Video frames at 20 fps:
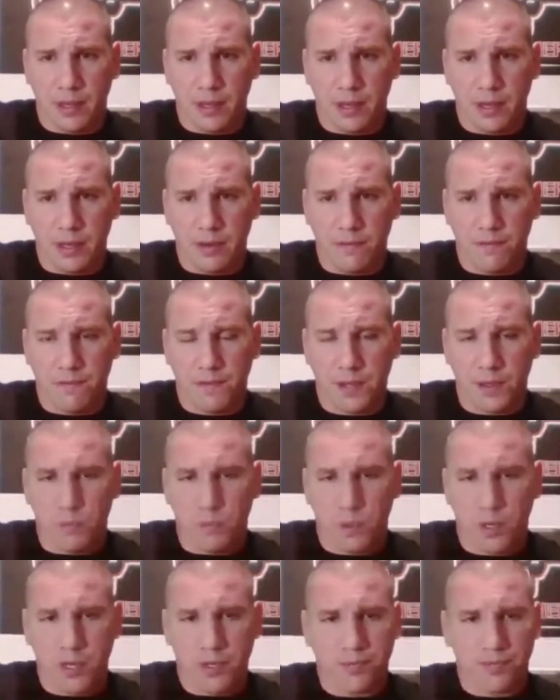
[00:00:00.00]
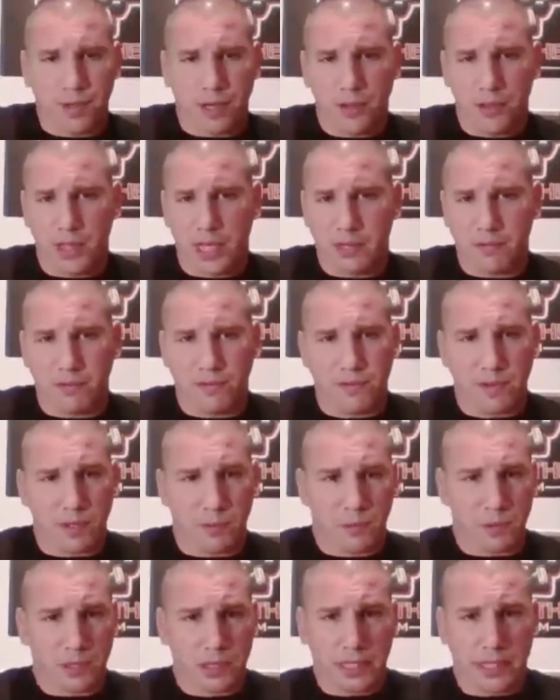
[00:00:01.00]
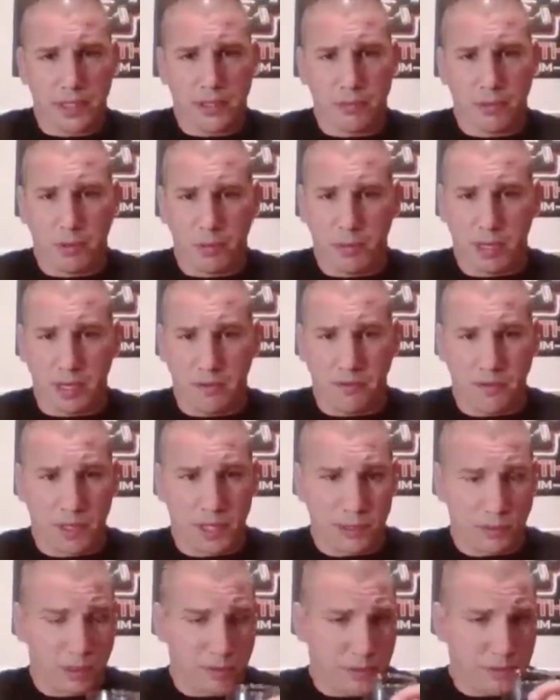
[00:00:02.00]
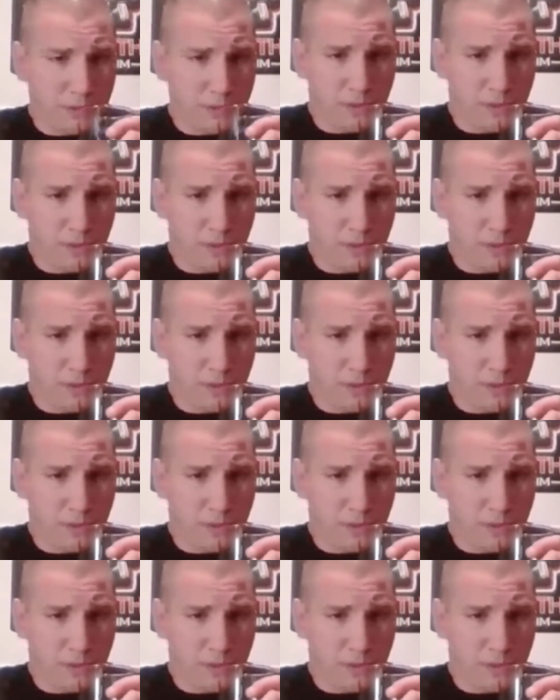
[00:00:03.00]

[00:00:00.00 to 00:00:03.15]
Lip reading: And a fifth one, I'll think of a fifth one later and maybe make a video of it.